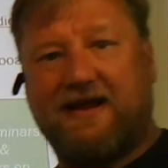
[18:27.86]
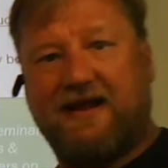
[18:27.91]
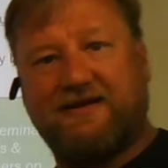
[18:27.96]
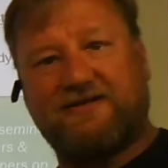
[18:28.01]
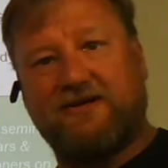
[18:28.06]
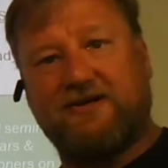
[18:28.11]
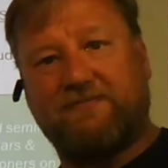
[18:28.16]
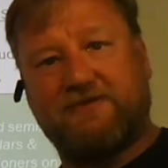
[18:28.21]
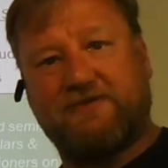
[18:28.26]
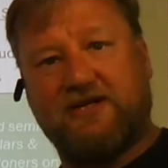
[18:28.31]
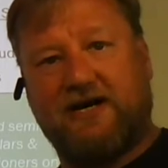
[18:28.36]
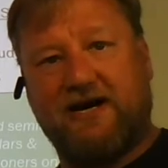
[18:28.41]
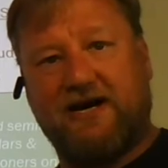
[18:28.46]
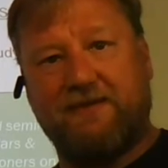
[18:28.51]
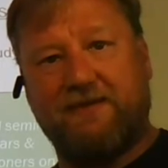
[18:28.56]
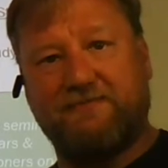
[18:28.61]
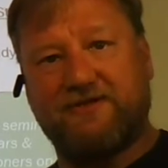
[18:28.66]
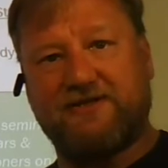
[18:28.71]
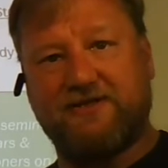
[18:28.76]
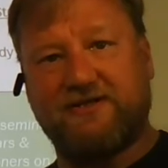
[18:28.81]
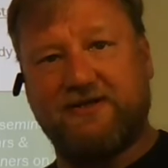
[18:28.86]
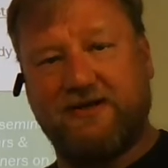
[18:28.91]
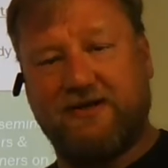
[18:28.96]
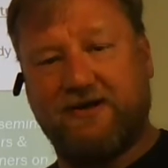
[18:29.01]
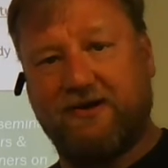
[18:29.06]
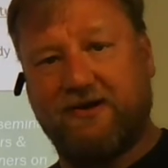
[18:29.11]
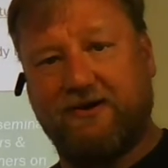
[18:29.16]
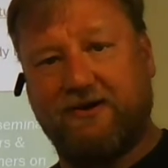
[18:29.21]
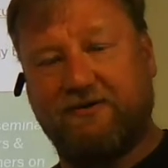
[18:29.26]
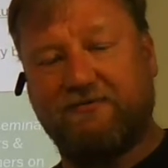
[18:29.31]
sometimes
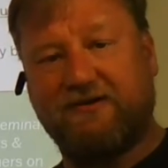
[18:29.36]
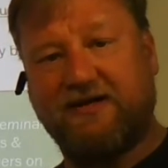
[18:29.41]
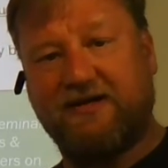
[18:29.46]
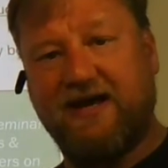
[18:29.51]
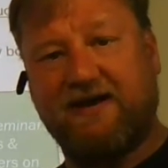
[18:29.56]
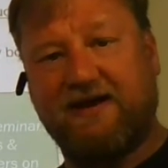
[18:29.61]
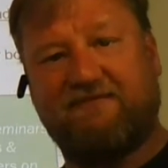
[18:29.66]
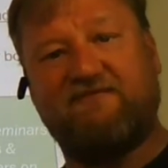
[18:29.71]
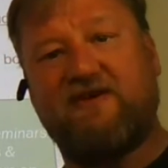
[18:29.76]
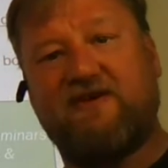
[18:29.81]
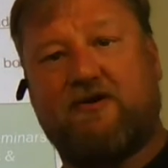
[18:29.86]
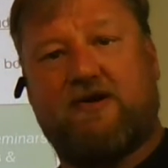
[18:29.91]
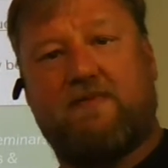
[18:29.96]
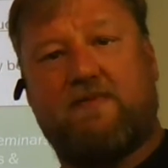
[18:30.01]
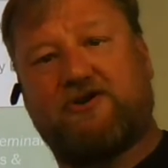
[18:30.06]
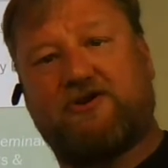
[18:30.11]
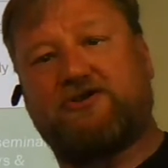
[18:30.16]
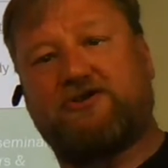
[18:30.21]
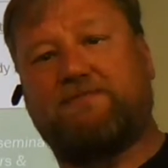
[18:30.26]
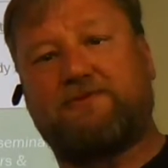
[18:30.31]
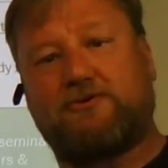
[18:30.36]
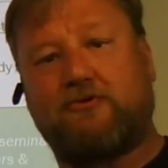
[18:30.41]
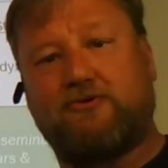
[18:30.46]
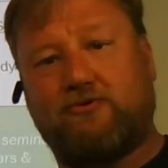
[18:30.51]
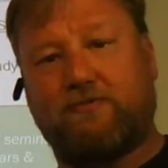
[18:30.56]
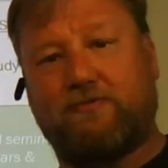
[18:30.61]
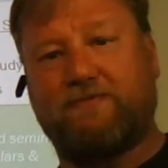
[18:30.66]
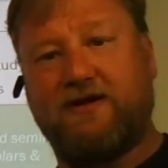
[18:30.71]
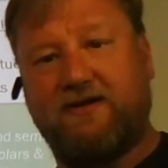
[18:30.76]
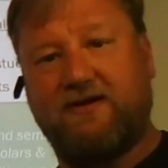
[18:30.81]
get very much
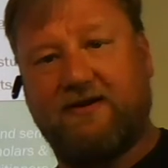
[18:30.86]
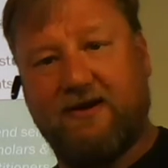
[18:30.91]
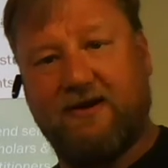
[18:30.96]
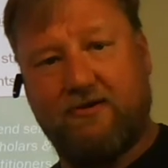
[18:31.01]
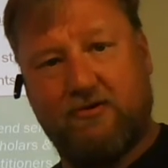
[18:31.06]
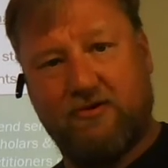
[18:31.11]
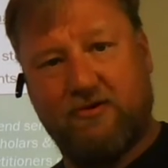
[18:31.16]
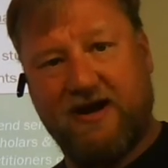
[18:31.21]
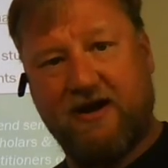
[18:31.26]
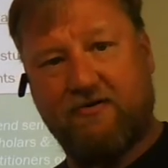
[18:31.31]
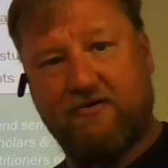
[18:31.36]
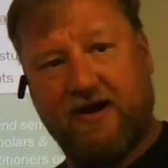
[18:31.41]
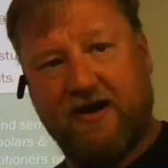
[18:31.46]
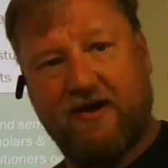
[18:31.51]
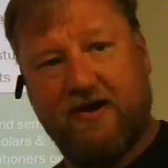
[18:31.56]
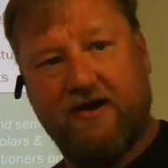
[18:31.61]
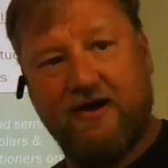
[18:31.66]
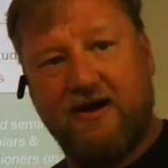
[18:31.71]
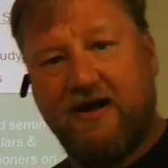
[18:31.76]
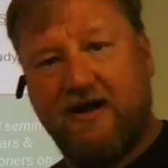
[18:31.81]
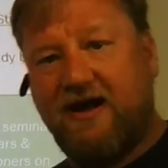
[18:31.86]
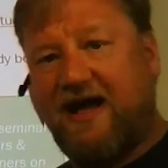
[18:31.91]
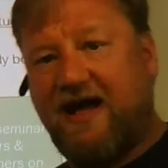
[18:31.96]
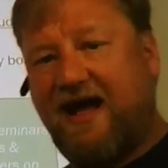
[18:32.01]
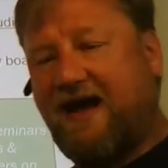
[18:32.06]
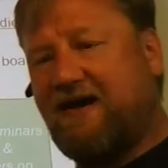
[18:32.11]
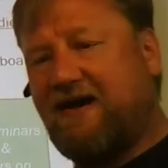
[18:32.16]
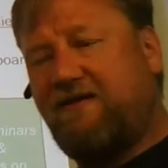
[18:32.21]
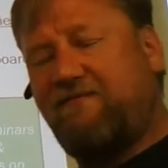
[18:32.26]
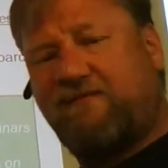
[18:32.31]
absorbed in their own area.
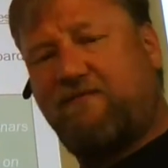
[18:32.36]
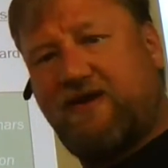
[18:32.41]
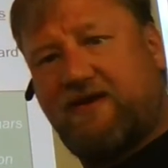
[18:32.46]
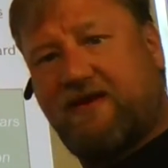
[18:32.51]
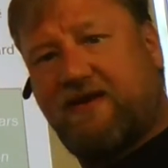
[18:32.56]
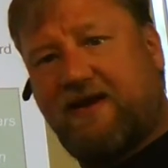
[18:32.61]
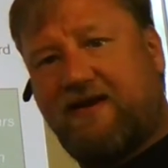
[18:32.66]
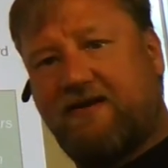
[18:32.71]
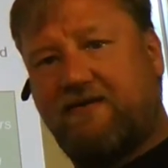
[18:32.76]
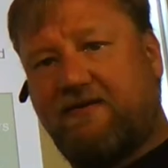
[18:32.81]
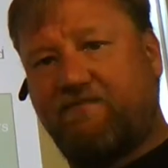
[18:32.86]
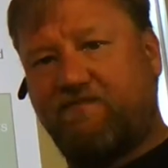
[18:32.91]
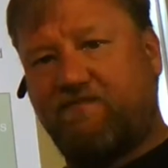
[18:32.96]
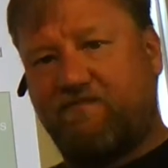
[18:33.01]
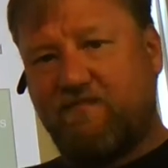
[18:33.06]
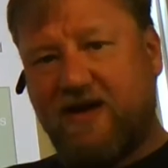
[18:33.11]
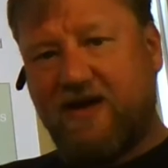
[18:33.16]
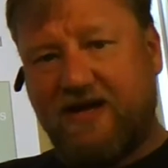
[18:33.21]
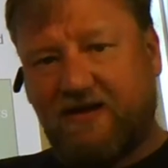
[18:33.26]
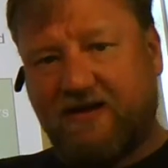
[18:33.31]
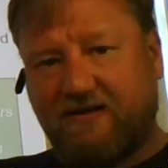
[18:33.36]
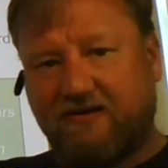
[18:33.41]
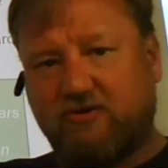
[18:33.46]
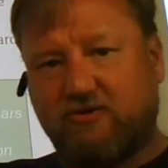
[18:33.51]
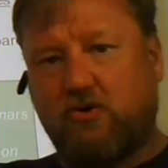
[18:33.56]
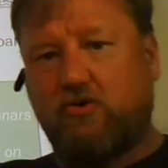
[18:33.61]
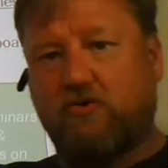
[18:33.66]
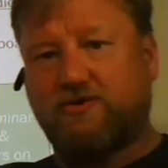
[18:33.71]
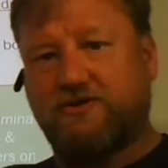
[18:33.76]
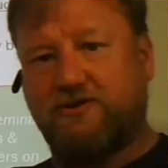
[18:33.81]
And if we then make
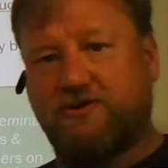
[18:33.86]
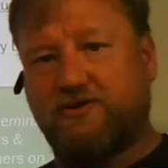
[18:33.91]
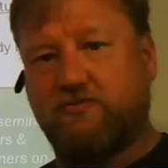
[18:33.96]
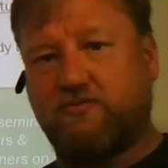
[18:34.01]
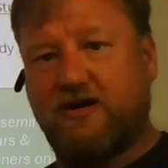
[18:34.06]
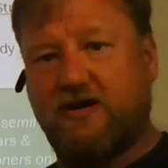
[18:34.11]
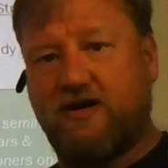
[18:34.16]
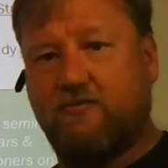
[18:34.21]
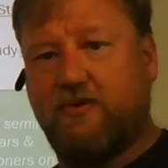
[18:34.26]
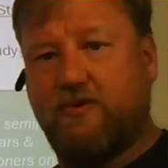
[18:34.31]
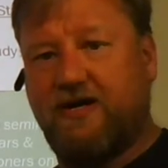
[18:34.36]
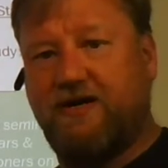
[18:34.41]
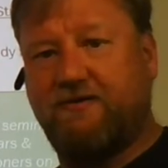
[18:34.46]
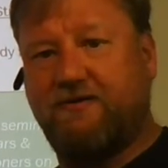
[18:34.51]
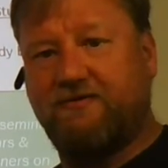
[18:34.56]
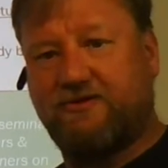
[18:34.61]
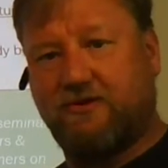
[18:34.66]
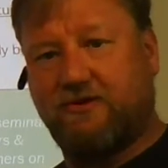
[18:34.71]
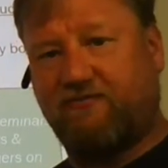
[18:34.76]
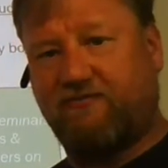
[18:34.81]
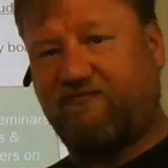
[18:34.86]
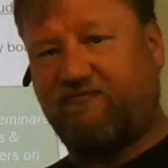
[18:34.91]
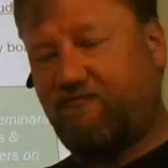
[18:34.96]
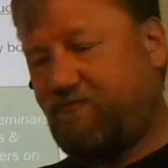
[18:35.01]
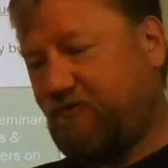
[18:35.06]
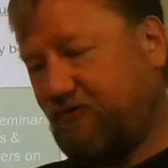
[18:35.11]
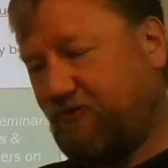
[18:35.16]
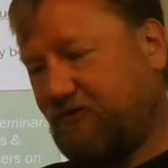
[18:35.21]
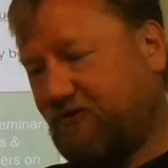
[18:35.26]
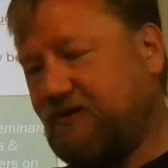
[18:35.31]
courses where we sort of
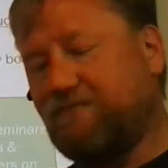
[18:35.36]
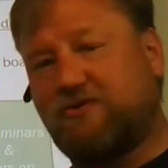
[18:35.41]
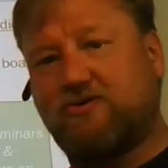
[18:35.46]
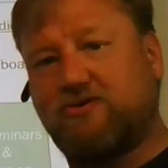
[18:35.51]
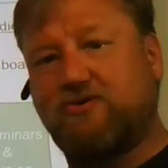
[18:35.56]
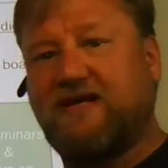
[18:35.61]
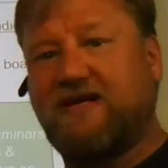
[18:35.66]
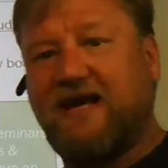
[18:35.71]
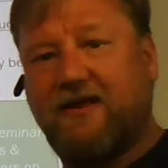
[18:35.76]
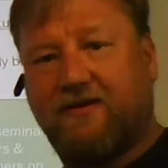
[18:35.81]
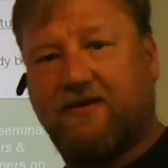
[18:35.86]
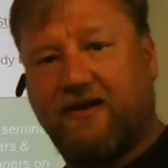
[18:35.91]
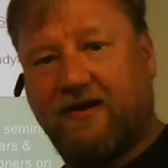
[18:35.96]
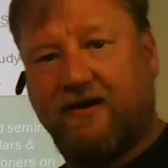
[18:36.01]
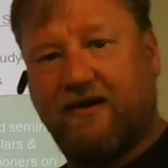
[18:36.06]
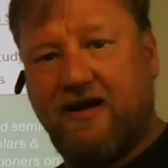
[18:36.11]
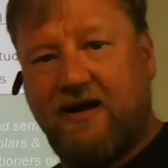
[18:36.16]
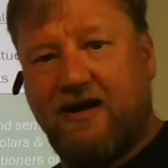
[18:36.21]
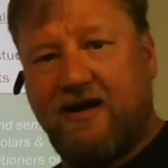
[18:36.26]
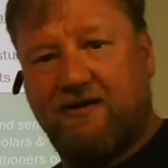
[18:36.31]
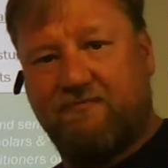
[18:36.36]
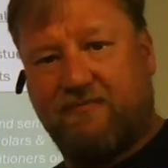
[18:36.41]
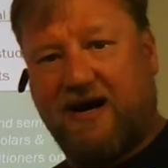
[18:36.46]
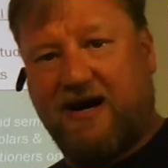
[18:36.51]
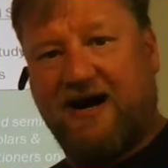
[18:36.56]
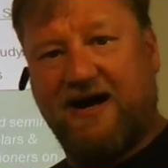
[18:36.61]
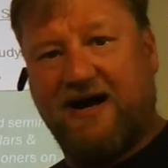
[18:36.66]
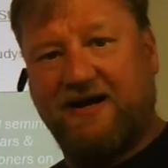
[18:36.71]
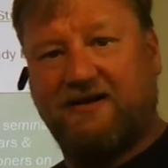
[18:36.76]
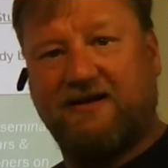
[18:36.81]
put them together
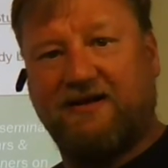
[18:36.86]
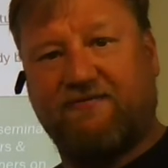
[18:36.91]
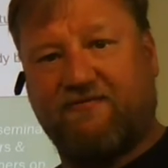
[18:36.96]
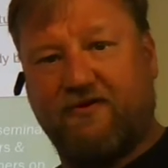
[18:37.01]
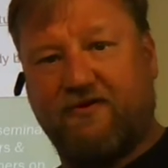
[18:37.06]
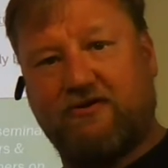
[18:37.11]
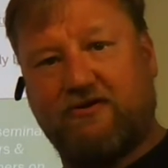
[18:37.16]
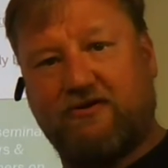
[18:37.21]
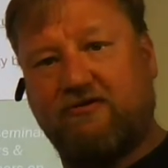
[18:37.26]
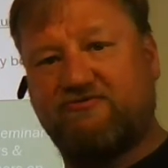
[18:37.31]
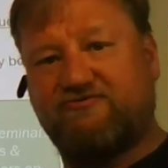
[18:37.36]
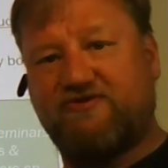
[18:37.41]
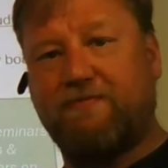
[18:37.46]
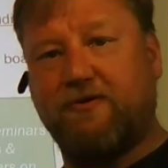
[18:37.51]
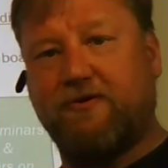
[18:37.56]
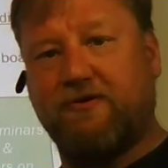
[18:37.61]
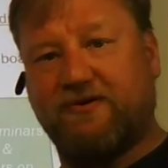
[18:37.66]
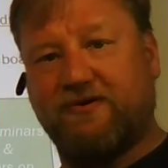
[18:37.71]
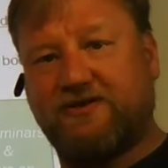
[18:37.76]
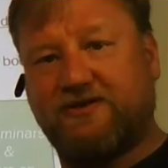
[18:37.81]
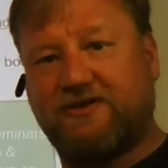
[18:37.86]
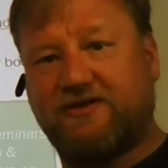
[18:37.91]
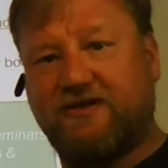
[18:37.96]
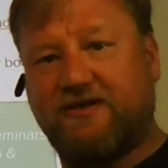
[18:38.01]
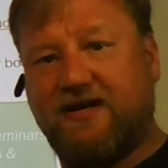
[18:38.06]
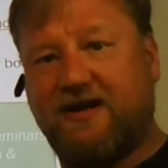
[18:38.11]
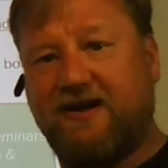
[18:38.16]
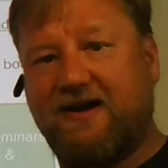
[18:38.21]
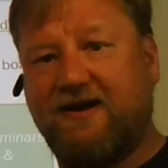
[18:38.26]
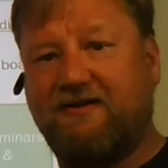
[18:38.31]
by different contributors,
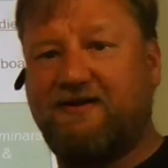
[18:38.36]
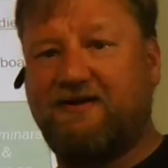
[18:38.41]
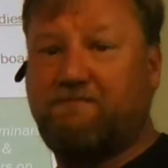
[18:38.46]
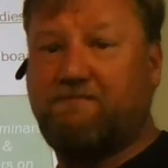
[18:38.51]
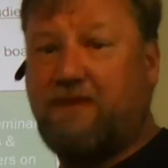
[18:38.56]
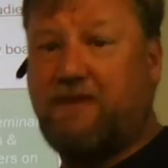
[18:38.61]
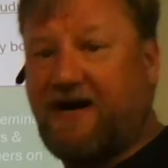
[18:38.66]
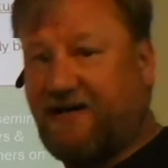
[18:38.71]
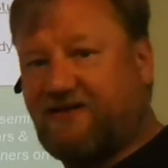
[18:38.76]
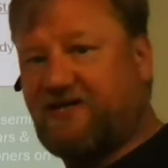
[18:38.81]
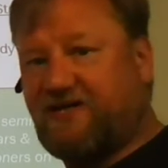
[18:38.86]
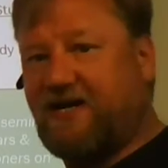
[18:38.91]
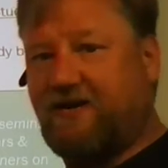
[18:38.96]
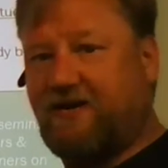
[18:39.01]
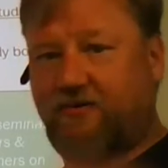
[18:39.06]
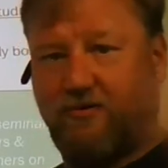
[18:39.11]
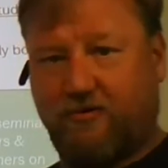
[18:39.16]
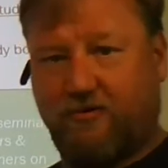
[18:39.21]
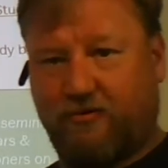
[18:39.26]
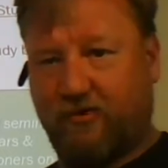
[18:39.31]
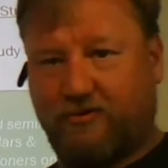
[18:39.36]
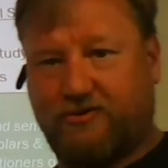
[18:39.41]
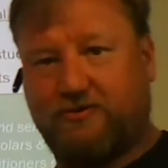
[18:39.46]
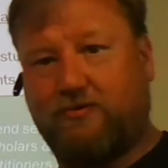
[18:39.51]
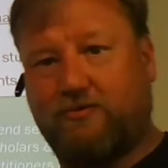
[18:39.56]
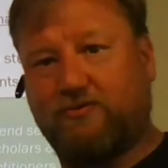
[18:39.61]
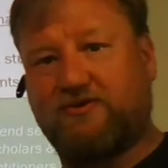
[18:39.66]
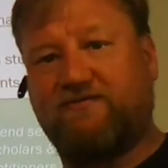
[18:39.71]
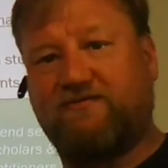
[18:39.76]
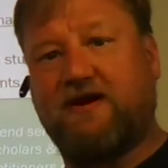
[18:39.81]
it might take you in all
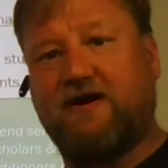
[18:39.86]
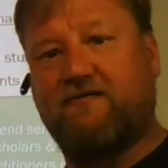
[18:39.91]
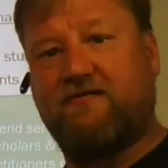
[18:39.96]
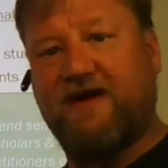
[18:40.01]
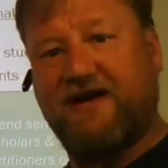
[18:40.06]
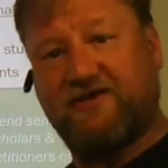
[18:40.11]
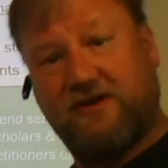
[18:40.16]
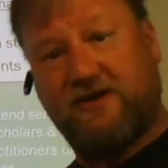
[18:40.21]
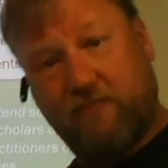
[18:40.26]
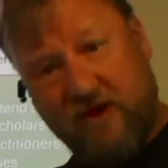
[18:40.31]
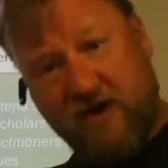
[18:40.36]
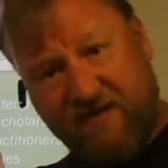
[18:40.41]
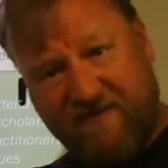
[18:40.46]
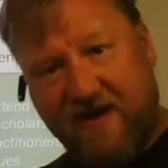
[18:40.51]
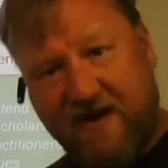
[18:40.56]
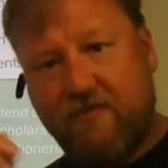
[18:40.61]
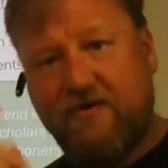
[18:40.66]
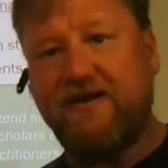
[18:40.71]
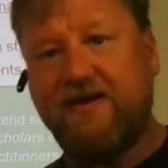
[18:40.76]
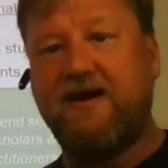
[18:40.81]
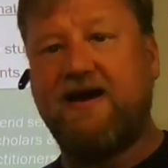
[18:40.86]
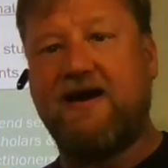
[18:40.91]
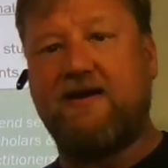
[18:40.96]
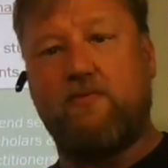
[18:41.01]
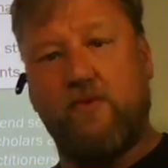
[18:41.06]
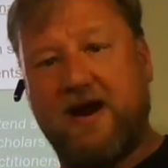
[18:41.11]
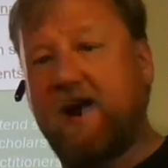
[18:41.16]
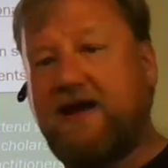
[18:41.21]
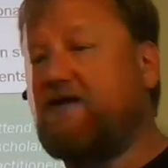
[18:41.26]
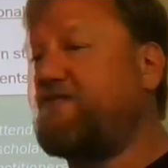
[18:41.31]
sorts of direction. We're very
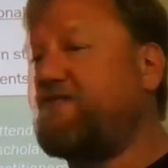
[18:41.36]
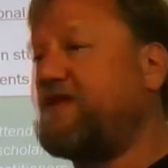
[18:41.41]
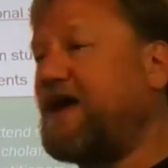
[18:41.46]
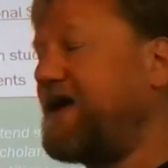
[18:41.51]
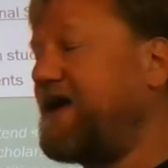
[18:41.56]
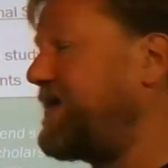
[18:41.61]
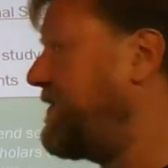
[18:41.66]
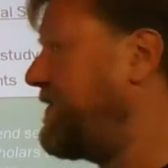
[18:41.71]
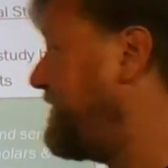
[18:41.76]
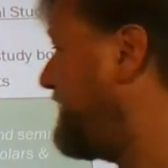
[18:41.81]
aware of that, and